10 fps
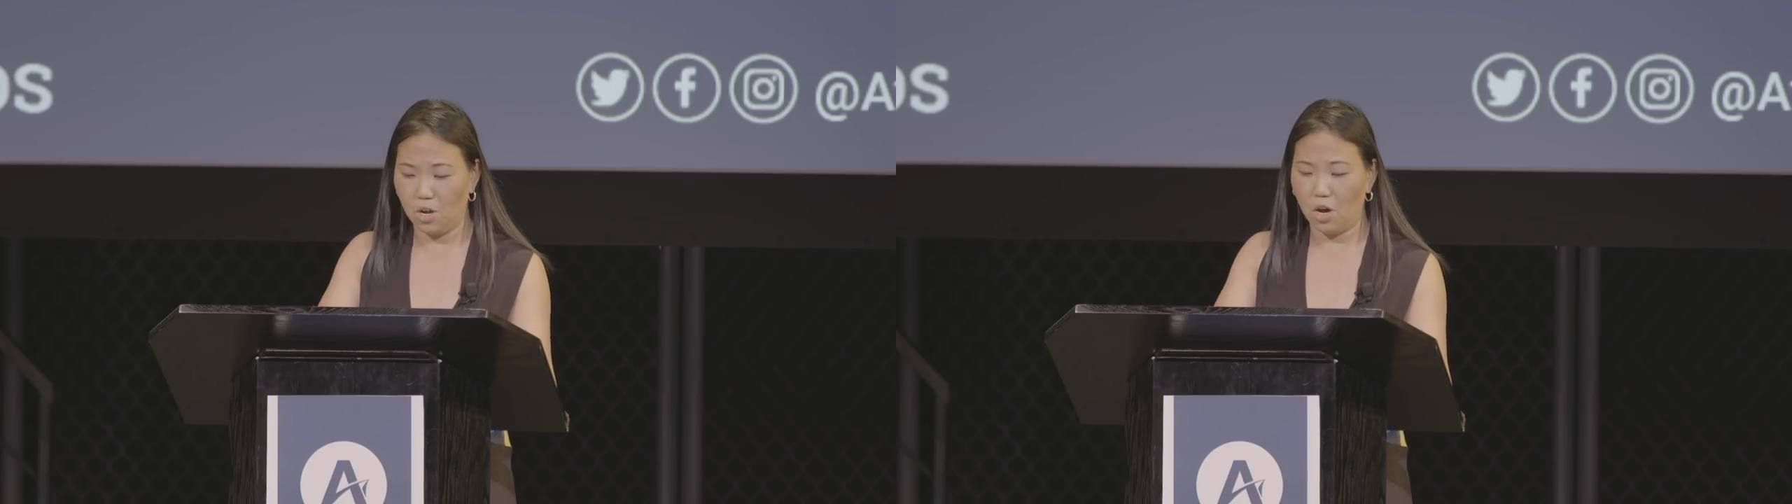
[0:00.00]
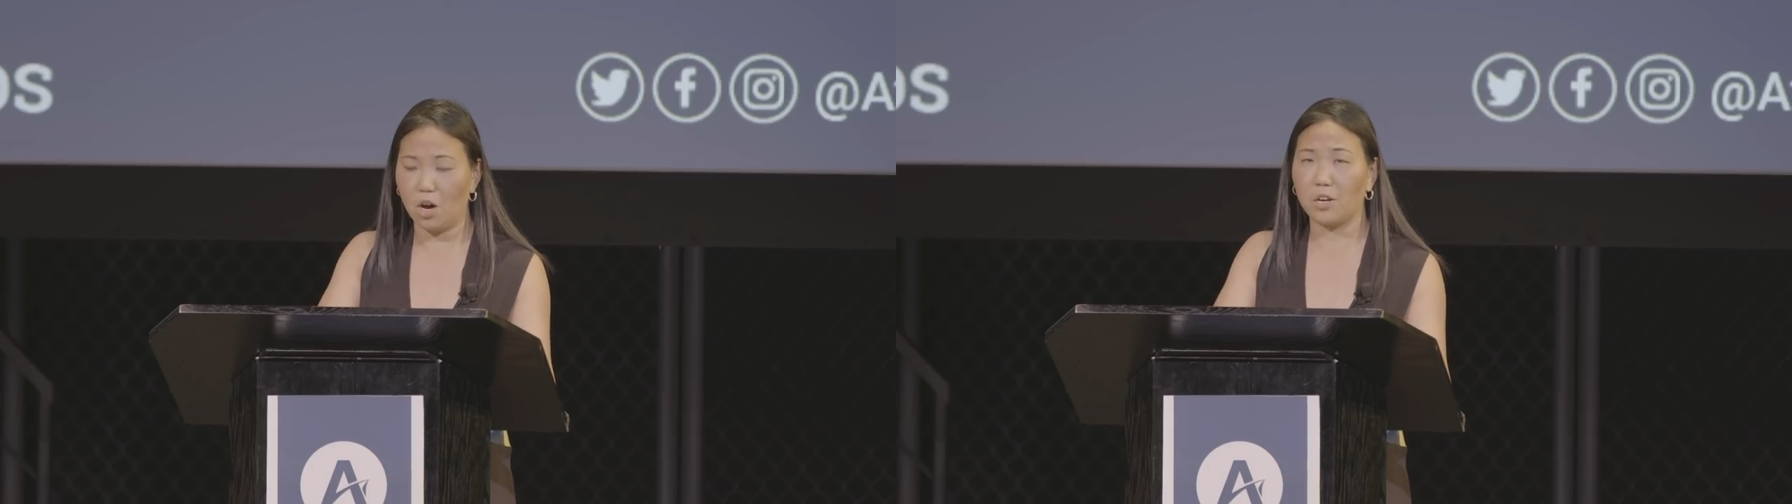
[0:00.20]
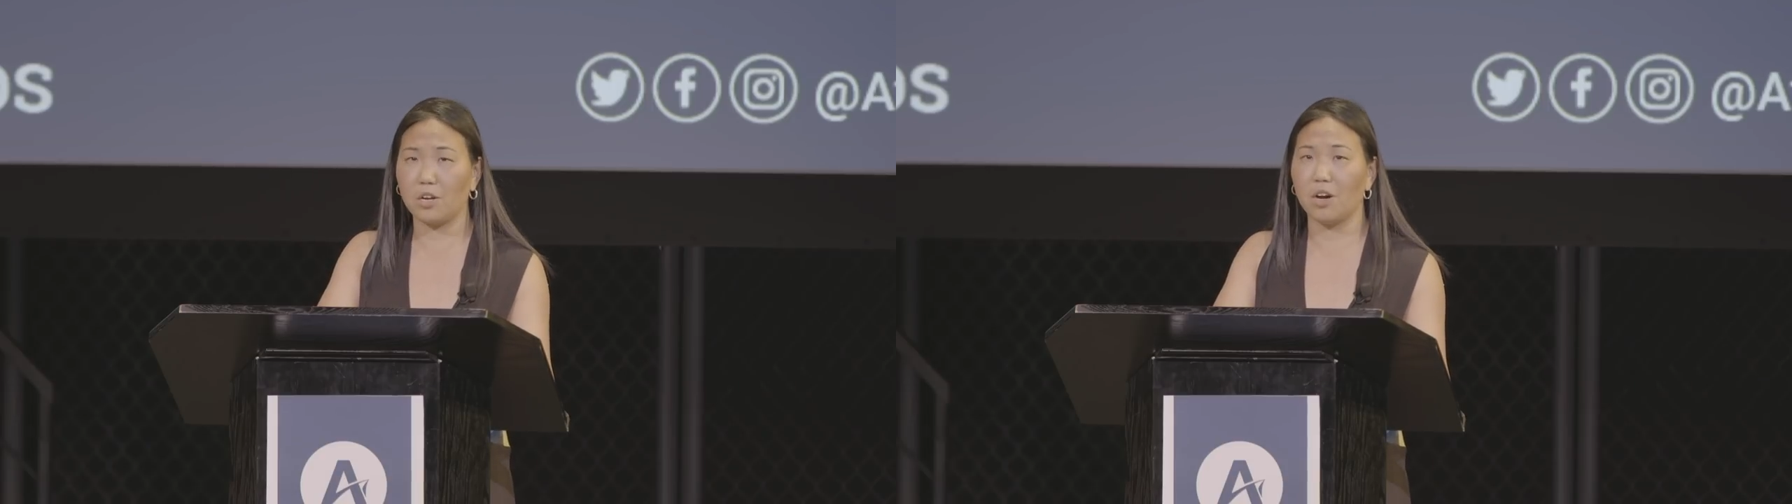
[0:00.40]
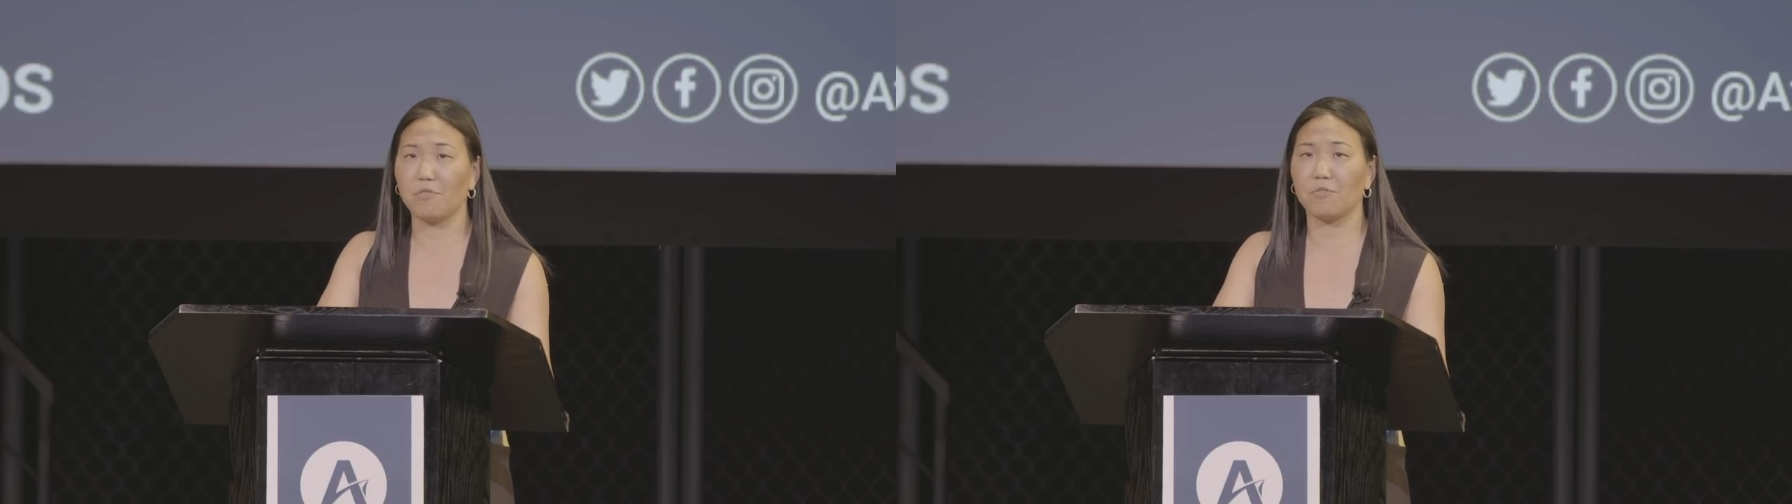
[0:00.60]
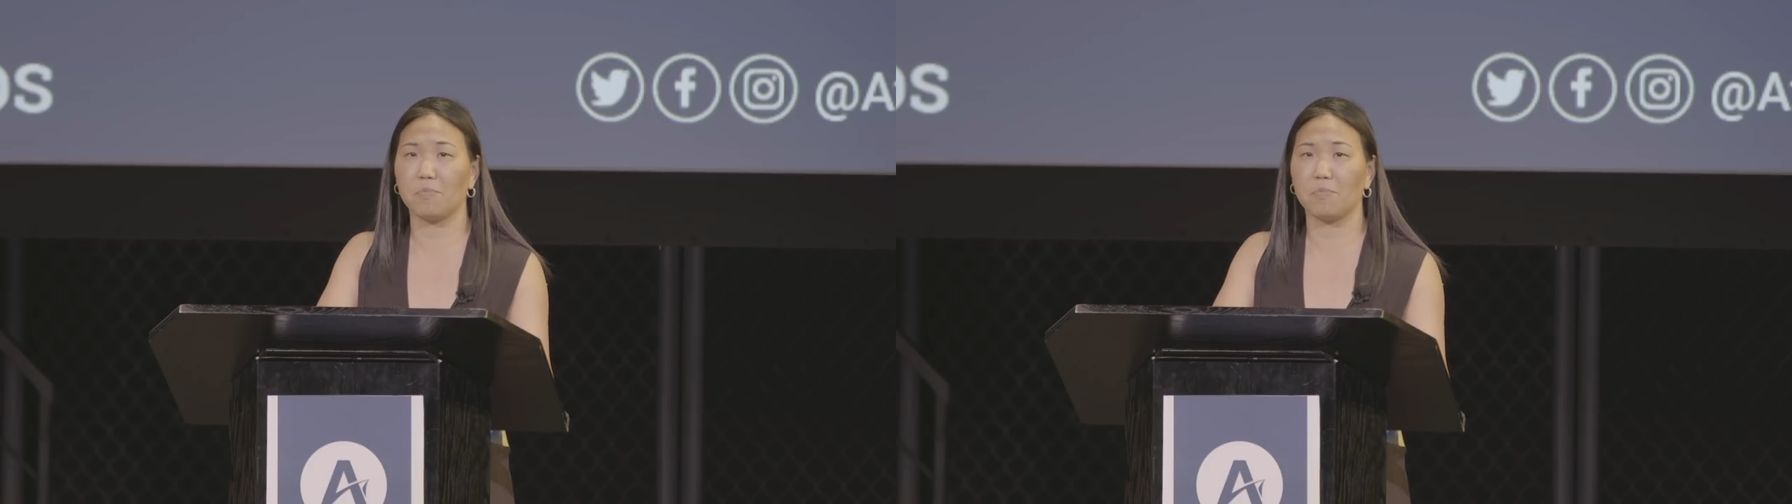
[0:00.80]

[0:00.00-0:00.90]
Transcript: on and off the